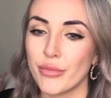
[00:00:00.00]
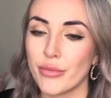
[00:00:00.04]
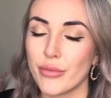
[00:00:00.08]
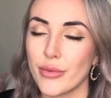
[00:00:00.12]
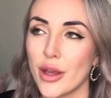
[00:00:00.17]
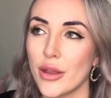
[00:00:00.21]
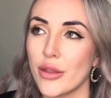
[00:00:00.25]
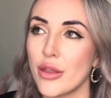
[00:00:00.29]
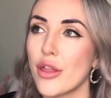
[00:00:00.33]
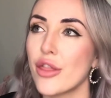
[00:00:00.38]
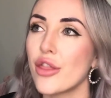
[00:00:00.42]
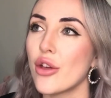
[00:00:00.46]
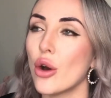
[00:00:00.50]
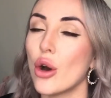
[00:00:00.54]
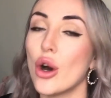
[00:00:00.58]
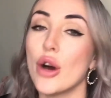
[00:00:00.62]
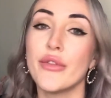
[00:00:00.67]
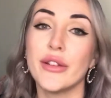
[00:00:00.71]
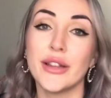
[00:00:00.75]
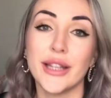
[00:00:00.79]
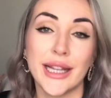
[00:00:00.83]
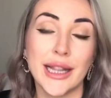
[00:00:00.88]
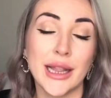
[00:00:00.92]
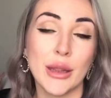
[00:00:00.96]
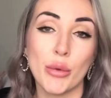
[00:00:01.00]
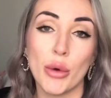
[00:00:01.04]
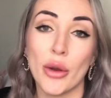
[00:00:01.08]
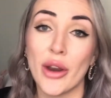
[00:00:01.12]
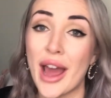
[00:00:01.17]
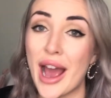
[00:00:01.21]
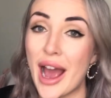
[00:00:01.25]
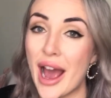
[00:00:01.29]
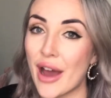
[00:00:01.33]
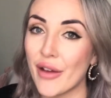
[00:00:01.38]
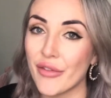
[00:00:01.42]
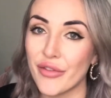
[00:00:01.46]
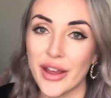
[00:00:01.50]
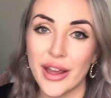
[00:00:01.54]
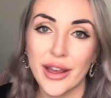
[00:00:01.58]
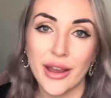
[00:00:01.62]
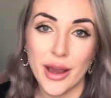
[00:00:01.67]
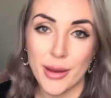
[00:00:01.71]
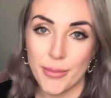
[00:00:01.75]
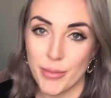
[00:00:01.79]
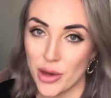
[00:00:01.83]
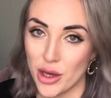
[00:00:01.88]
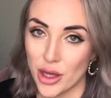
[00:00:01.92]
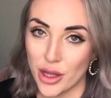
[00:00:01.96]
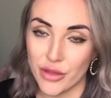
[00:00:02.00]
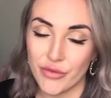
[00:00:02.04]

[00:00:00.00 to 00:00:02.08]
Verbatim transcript: the thought of a little one having a birth